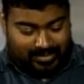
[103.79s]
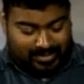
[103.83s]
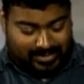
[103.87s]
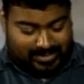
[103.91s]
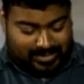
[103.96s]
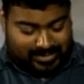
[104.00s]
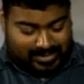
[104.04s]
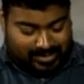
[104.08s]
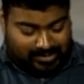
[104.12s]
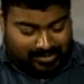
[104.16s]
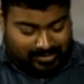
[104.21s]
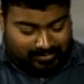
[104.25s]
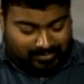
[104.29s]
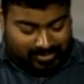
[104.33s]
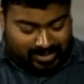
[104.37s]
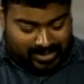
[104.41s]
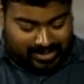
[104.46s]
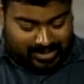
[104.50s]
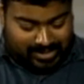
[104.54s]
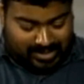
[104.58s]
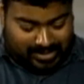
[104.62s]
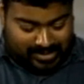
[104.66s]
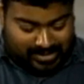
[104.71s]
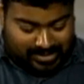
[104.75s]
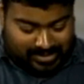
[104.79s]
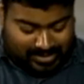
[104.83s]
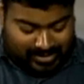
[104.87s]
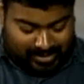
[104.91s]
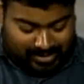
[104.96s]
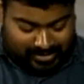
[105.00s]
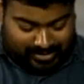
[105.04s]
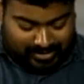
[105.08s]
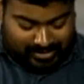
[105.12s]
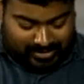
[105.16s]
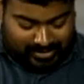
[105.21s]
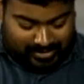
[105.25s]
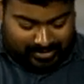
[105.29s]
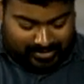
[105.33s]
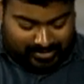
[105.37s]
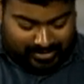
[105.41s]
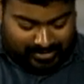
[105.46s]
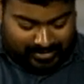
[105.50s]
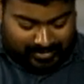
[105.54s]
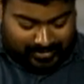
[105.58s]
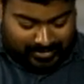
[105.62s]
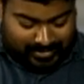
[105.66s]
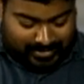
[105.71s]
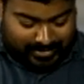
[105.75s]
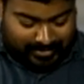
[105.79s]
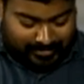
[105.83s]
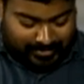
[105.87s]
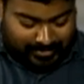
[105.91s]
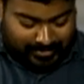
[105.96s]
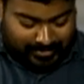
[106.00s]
Now the Sony reader is touch controlled